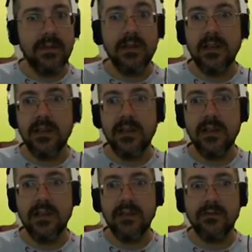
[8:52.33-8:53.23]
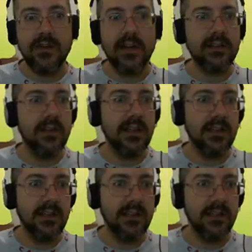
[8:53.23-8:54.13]
and right click
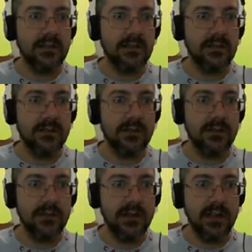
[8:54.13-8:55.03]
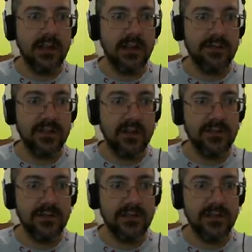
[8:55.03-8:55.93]
on any of the
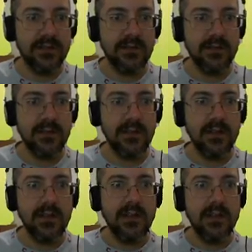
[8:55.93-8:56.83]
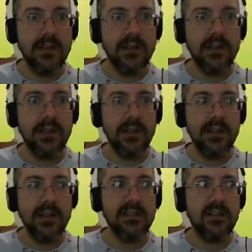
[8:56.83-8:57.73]
options. And
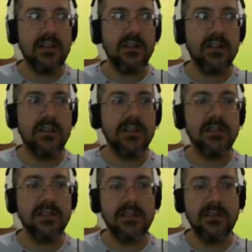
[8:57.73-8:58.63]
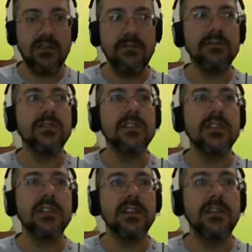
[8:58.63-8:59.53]
there's a lot of options
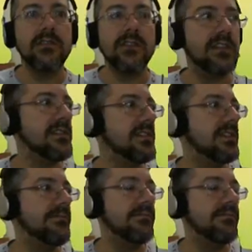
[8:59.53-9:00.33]
here, you can see.